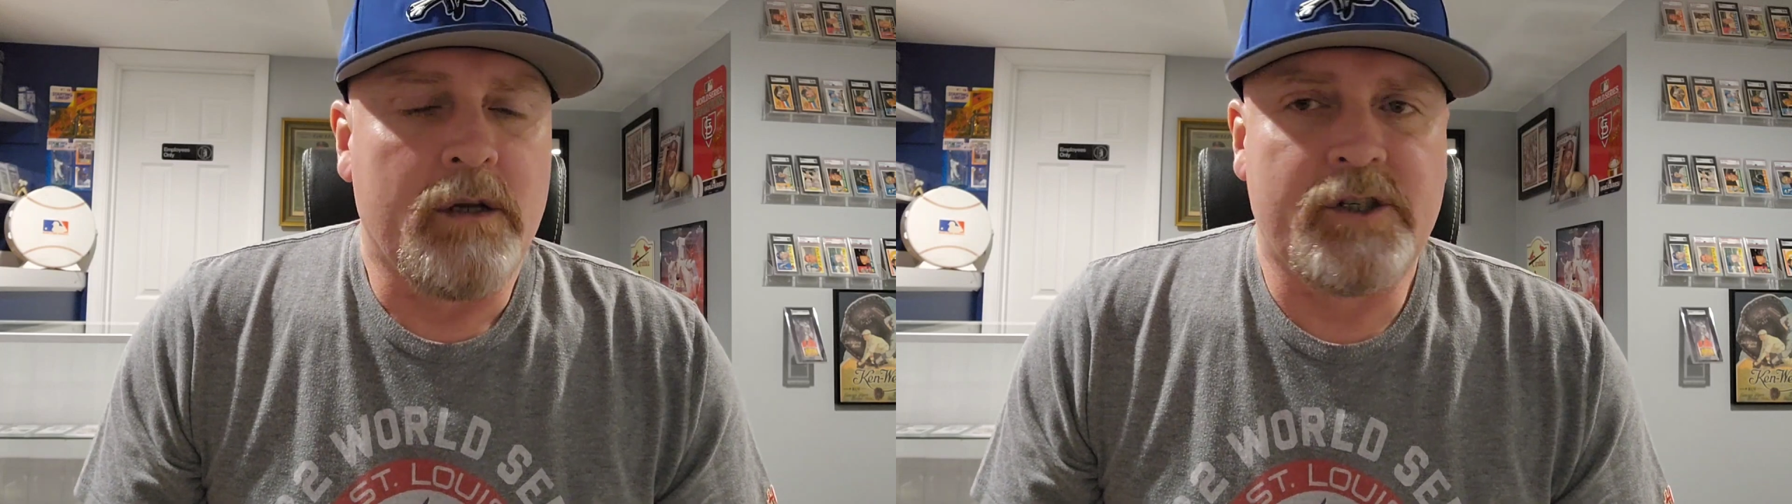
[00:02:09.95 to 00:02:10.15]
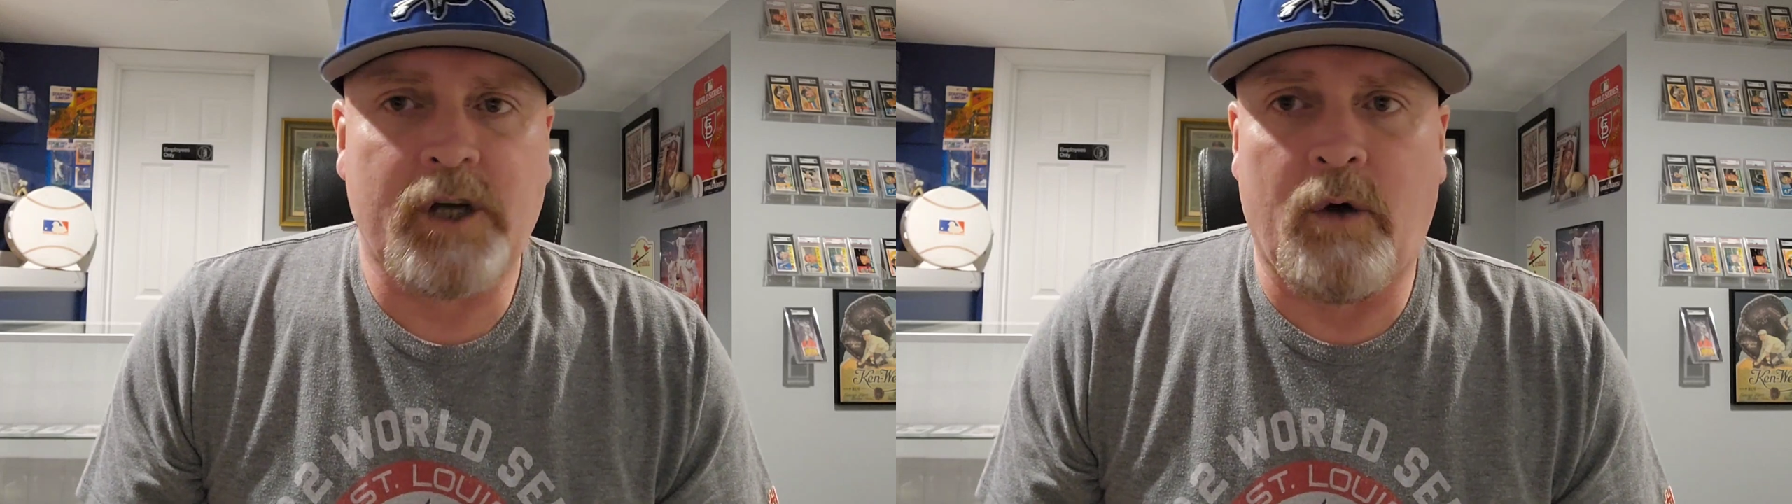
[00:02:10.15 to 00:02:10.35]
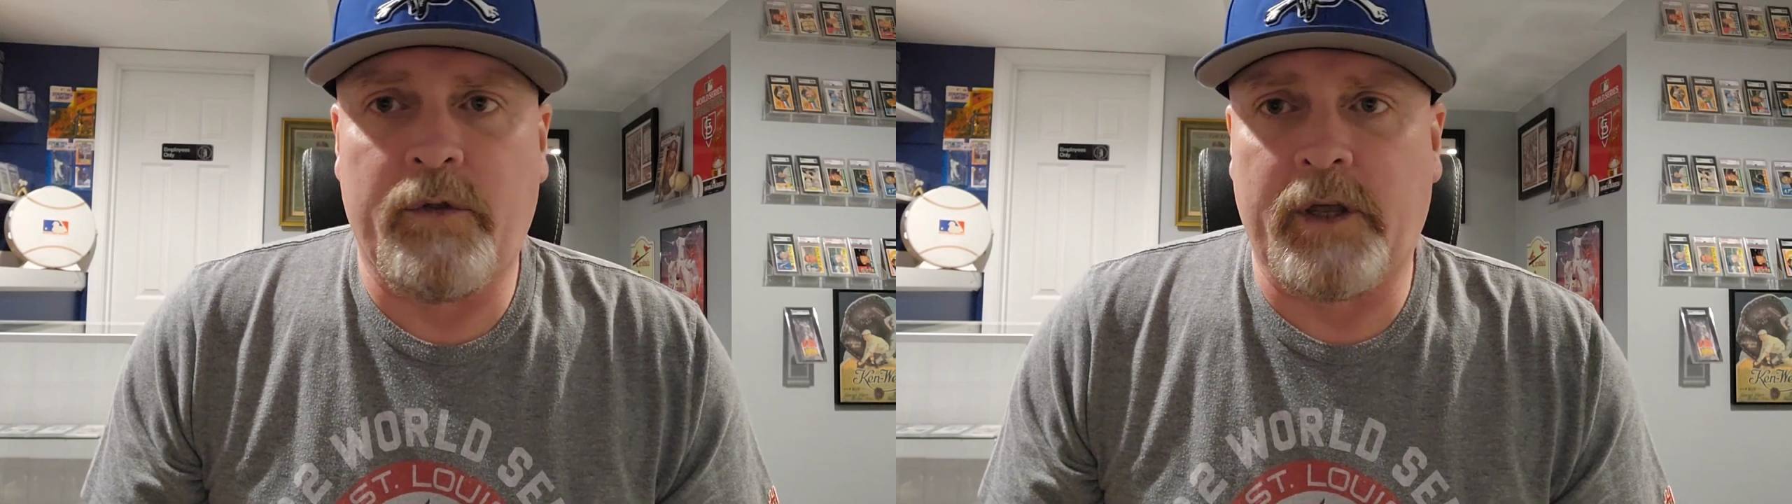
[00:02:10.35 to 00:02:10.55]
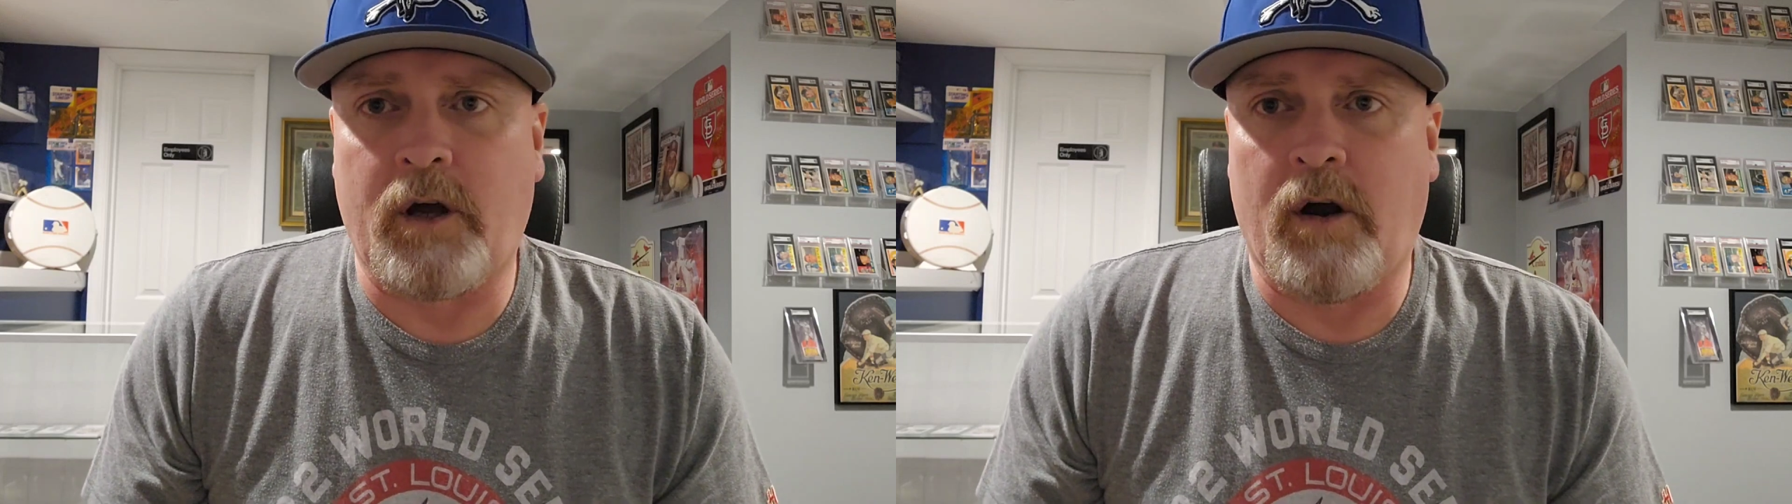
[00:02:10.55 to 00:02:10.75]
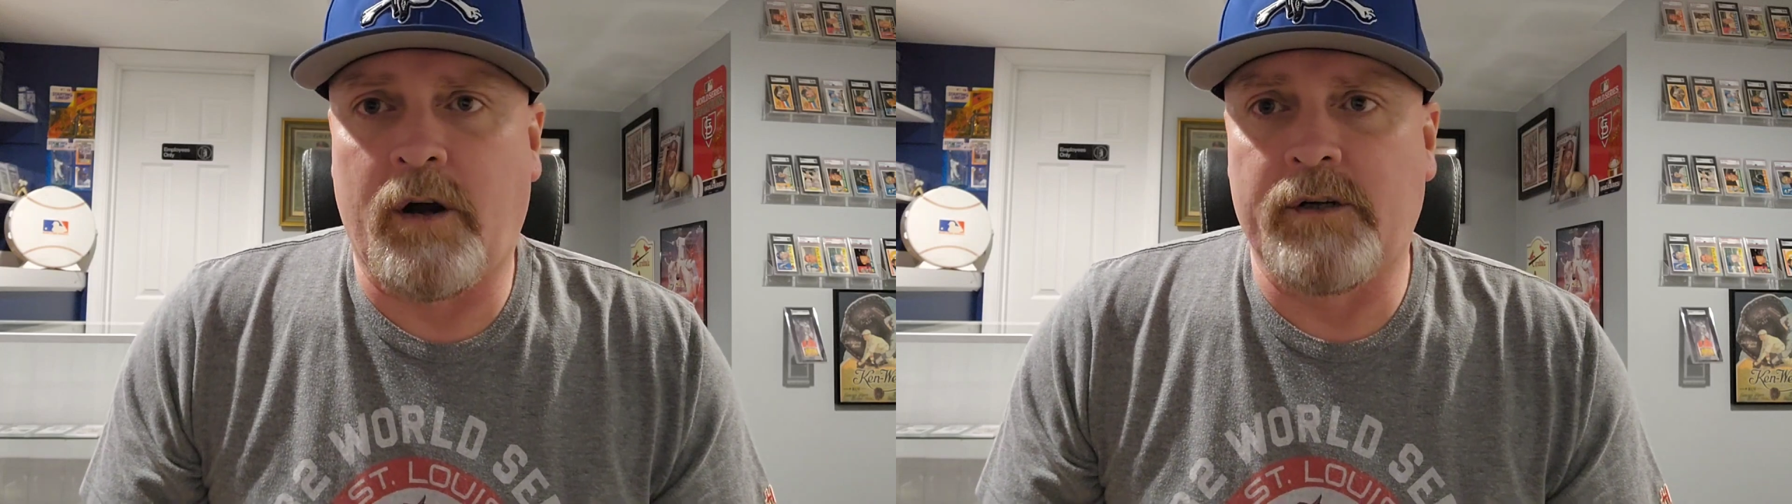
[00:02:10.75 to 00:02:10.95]
showing the
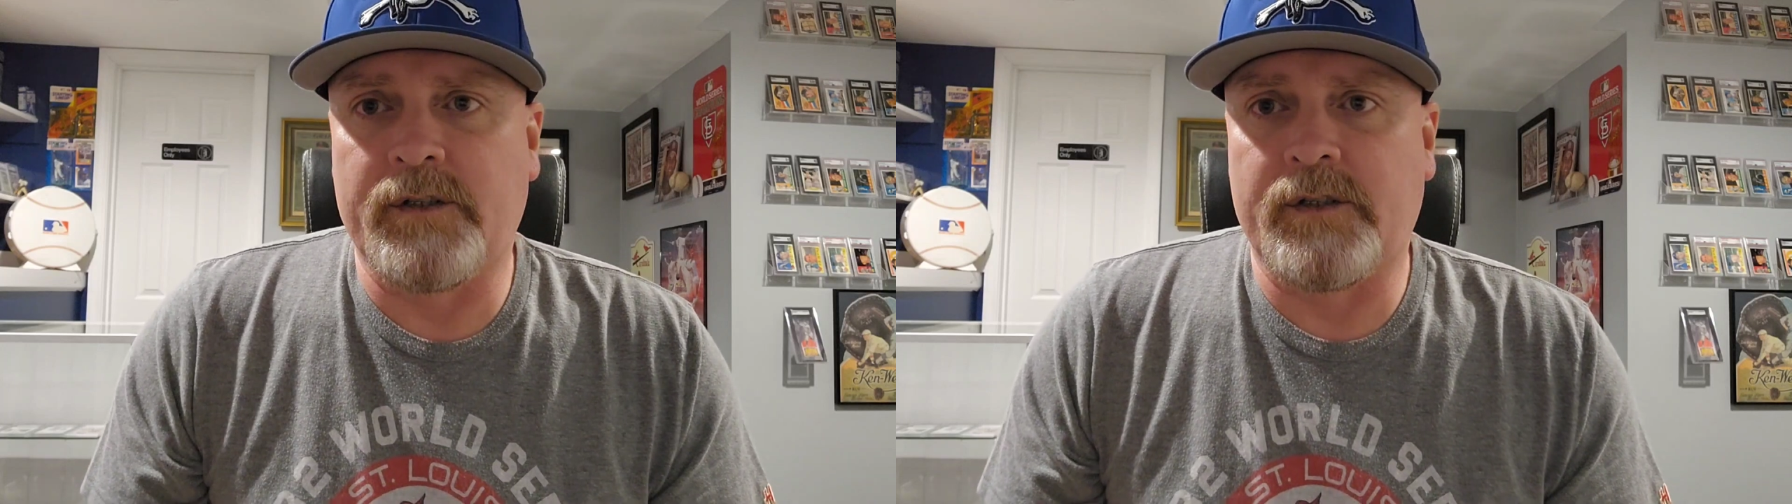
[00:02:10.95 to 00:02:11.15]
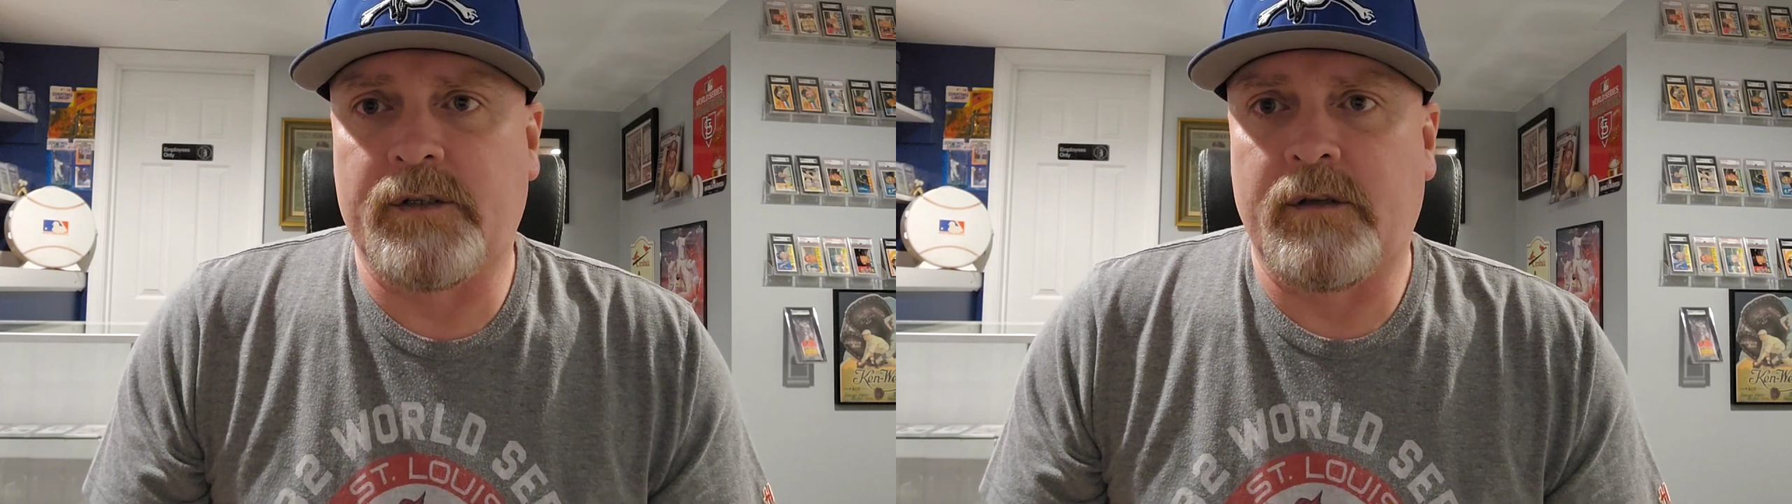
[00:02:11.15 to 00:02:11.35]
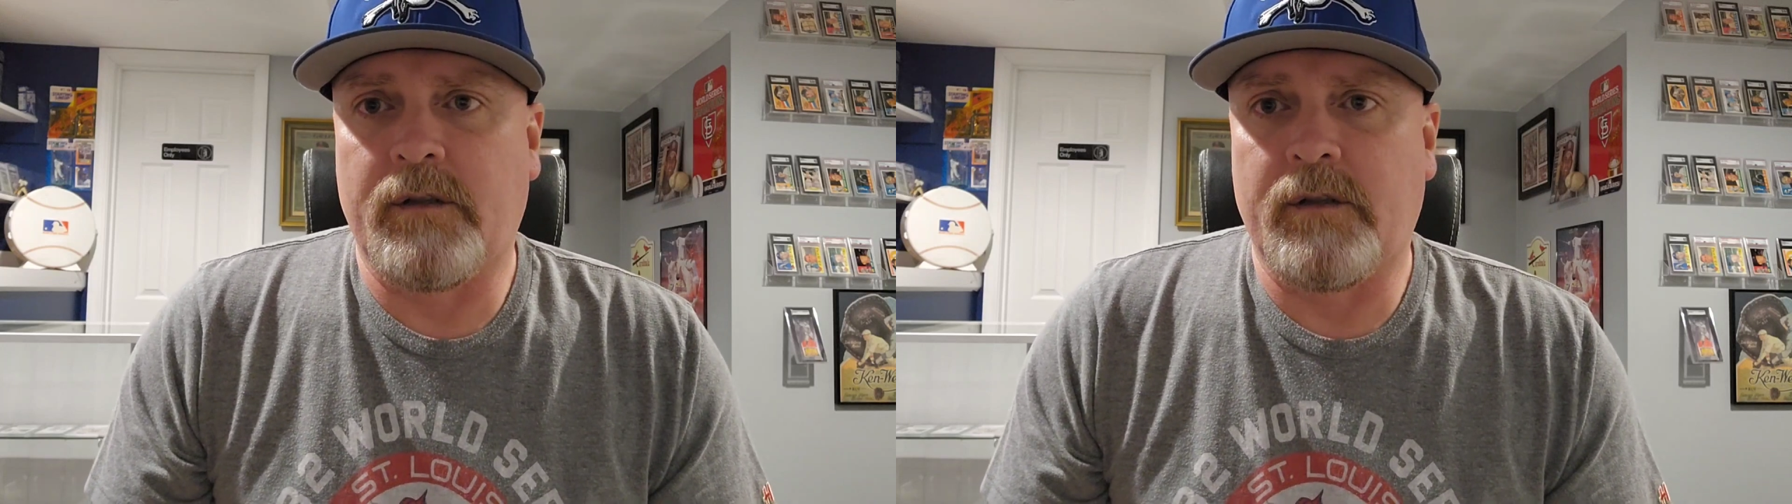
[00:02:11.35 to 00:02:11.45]
cards